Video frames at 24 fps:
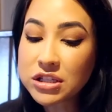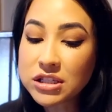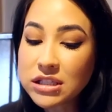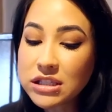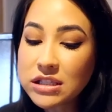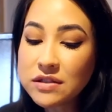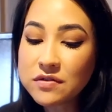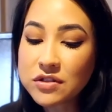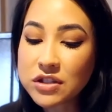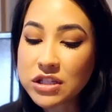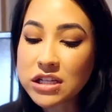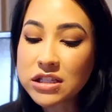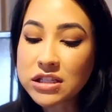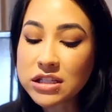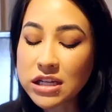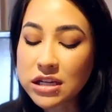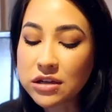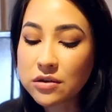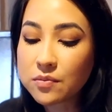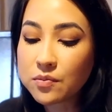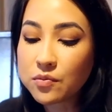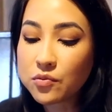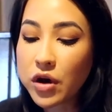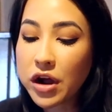doesn't even taste
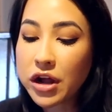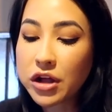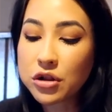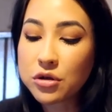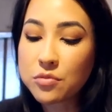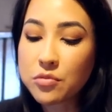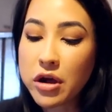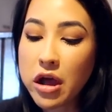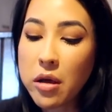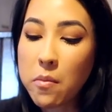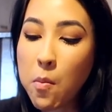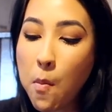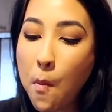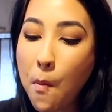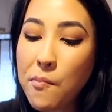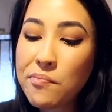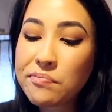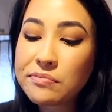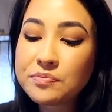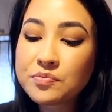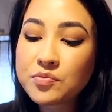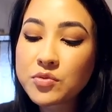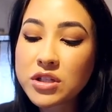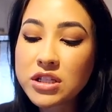like regular bread.
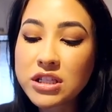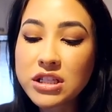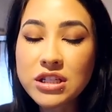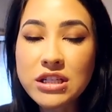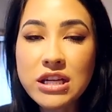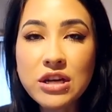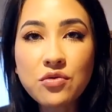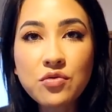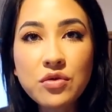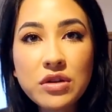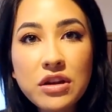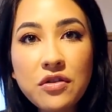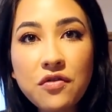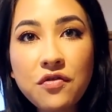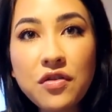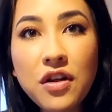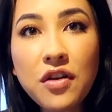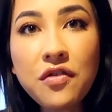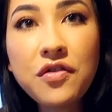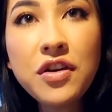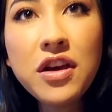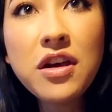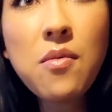It's like really fluffy.